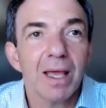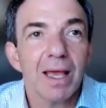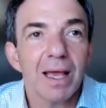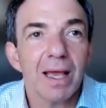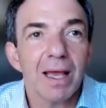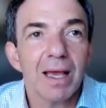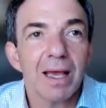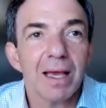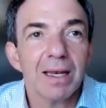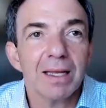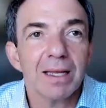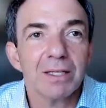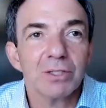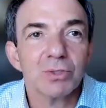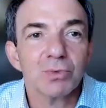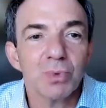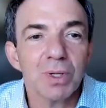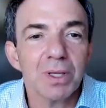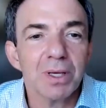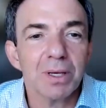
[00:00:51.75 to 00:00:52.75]
and
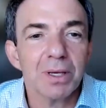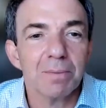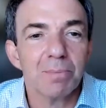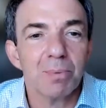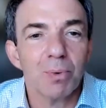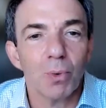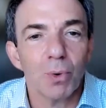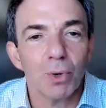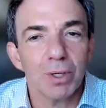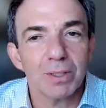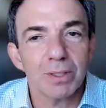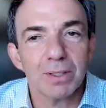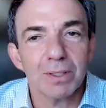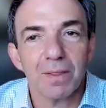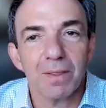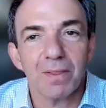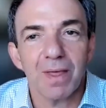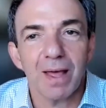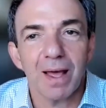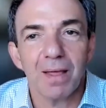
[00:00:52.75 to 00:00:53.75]
it's really
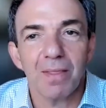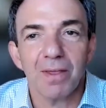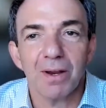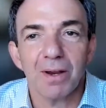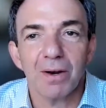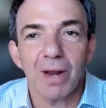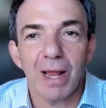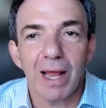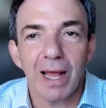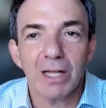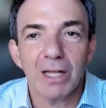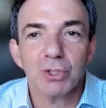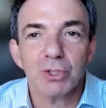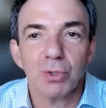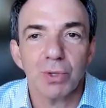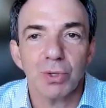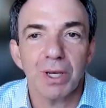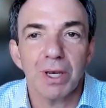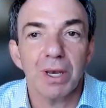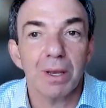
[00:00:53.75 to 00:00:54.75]
important that they're
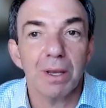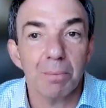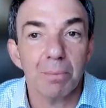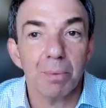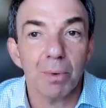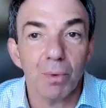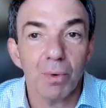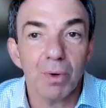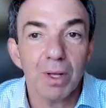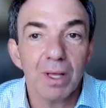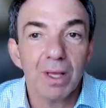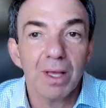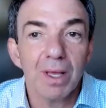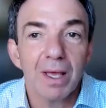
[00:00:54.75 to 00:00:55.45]
agile and nimble